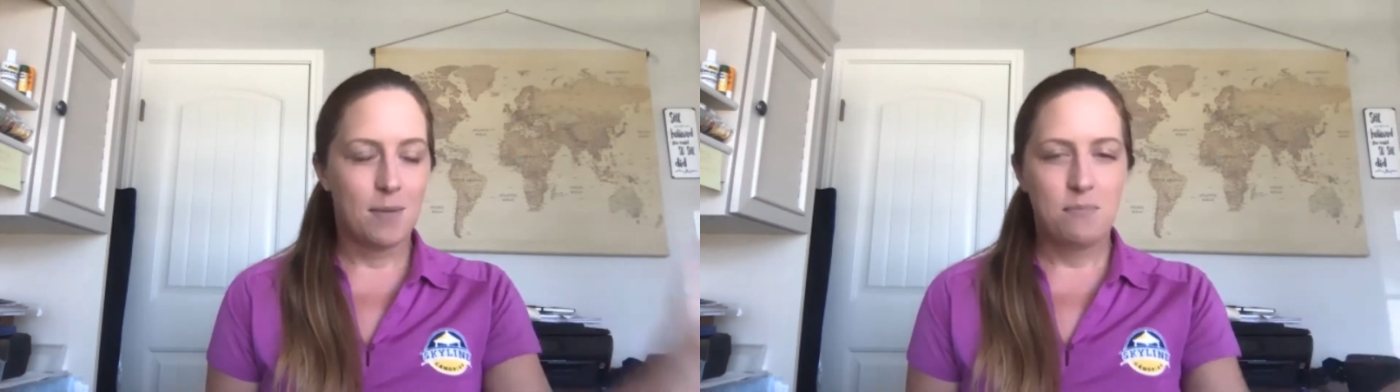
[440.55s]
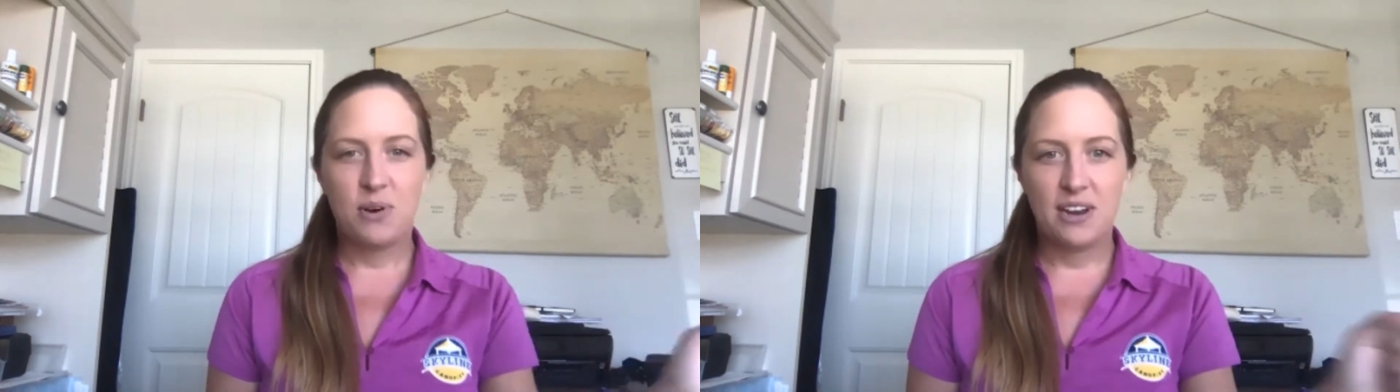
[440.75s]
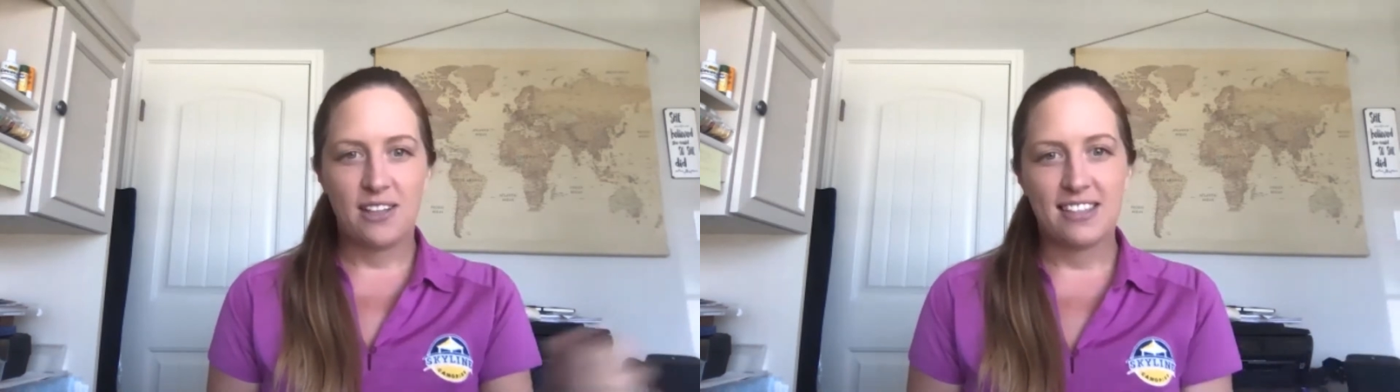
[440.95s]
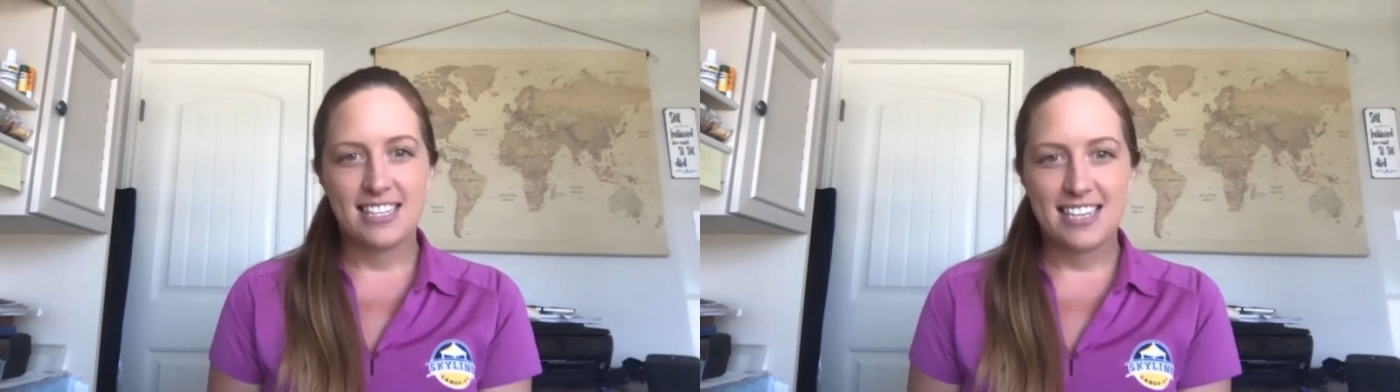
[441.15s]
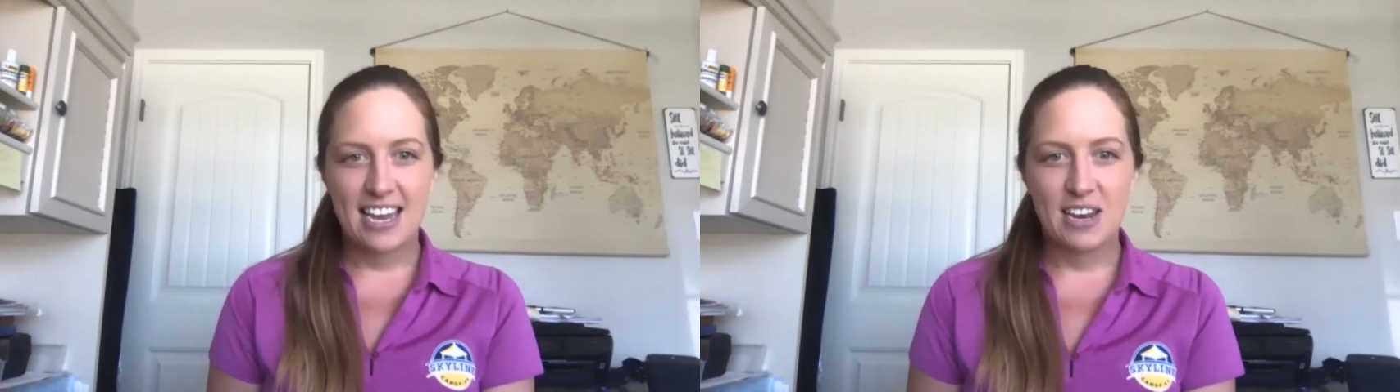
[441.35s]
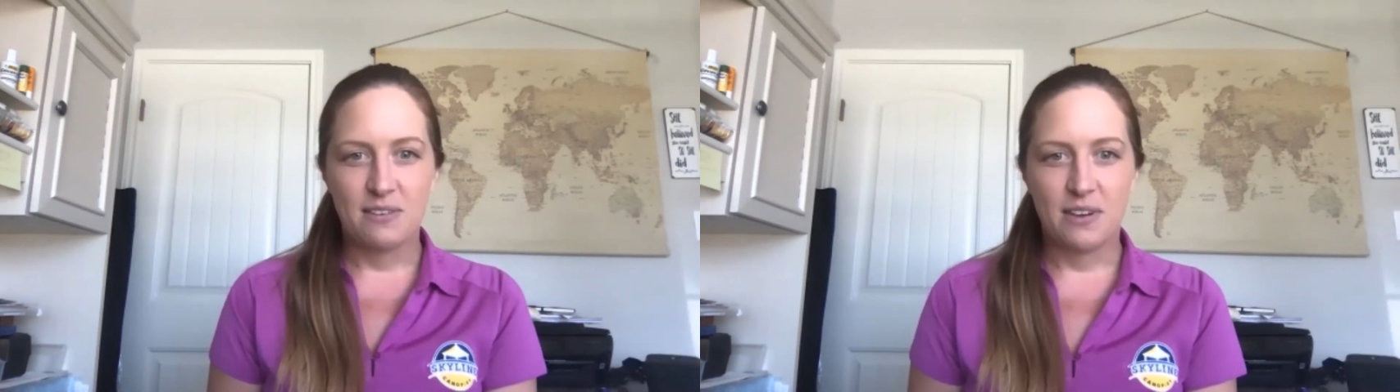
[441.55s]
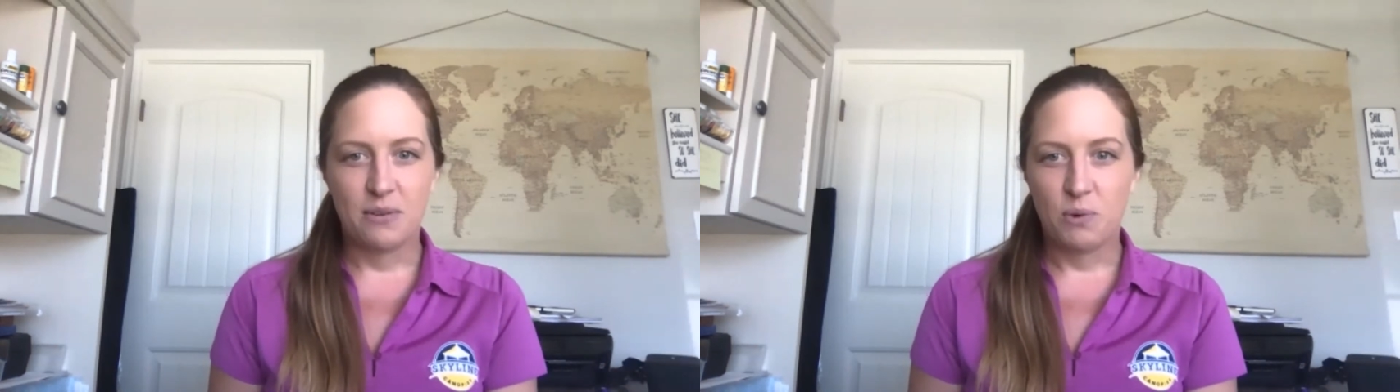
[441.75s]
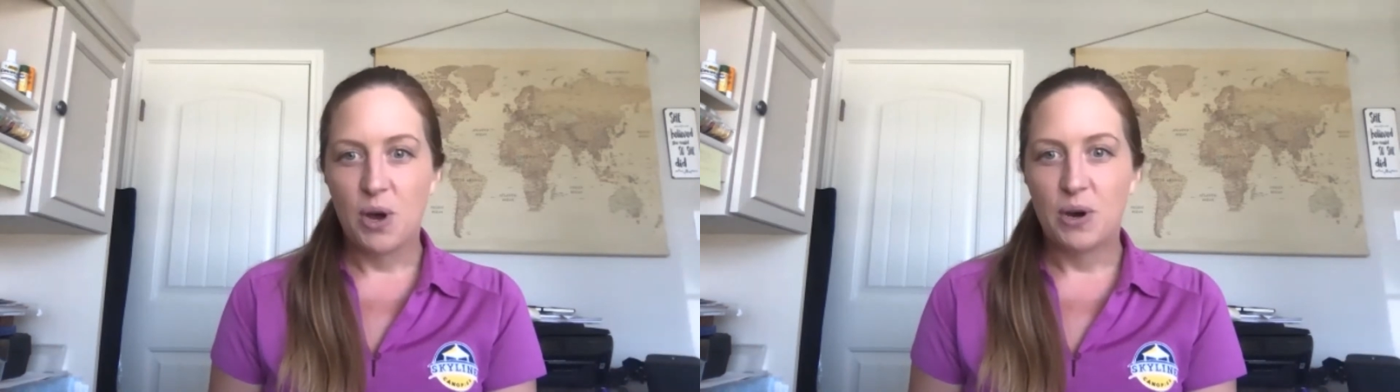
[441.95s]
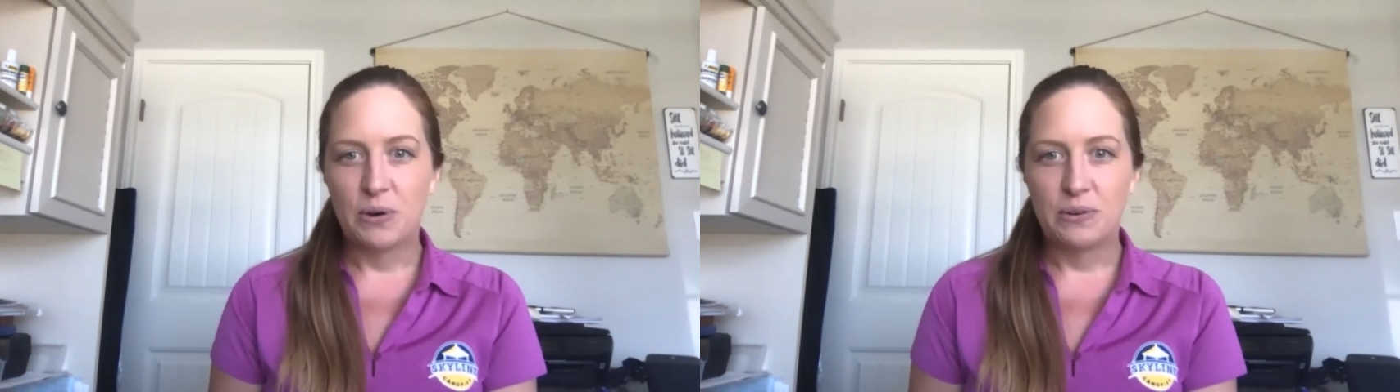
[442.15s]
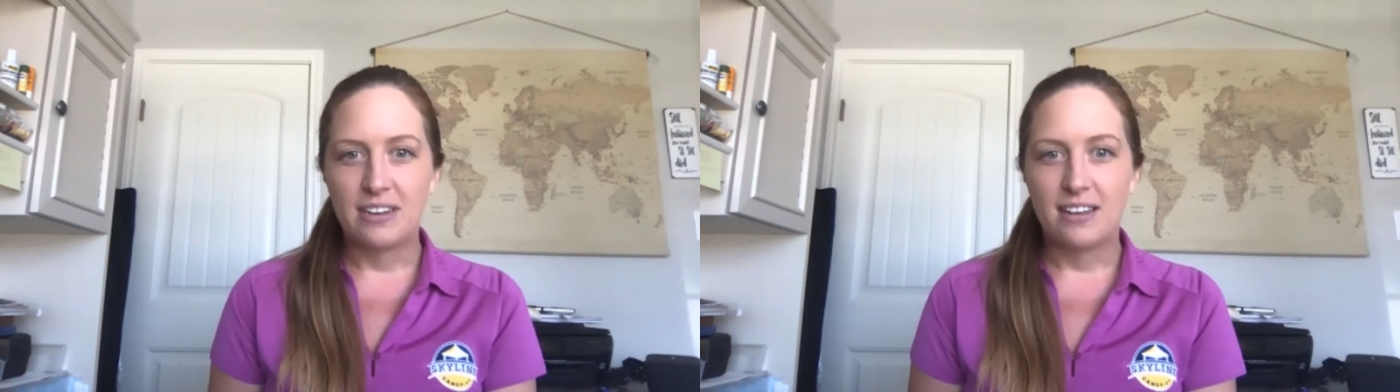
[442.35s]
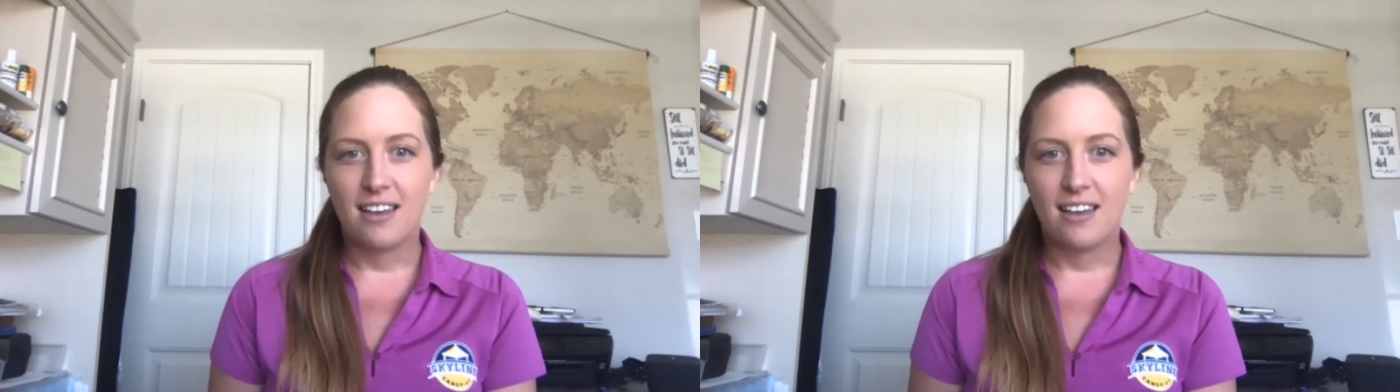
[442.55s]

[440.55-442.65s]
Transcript: put on the side of the road.